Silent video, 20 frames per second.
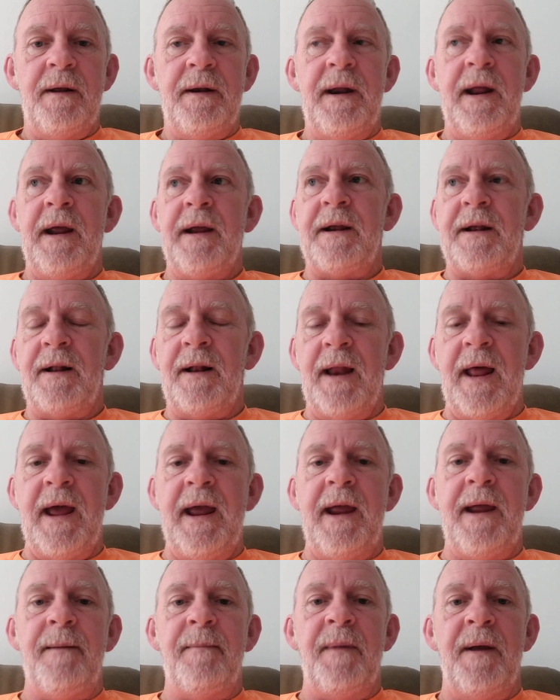that
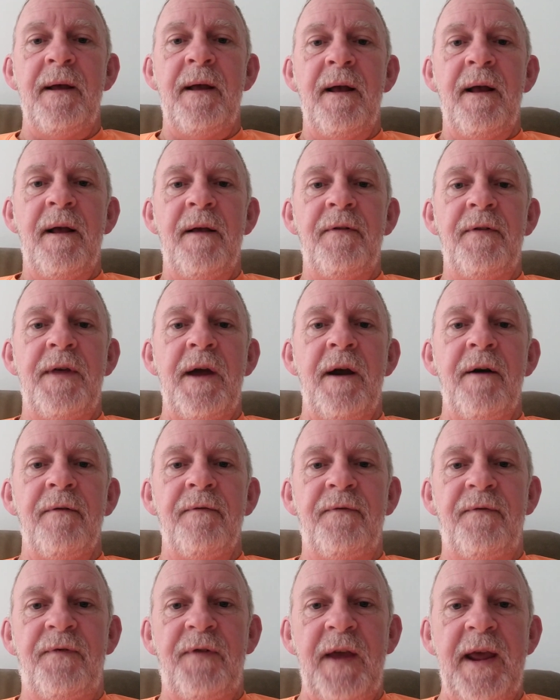claim they're
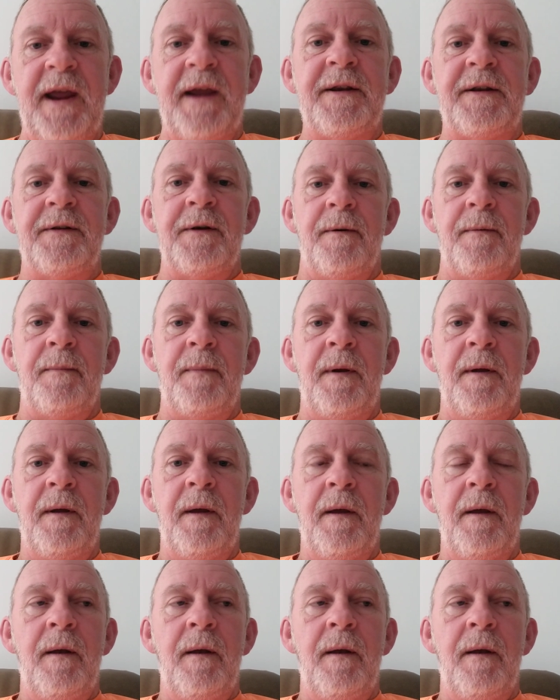victims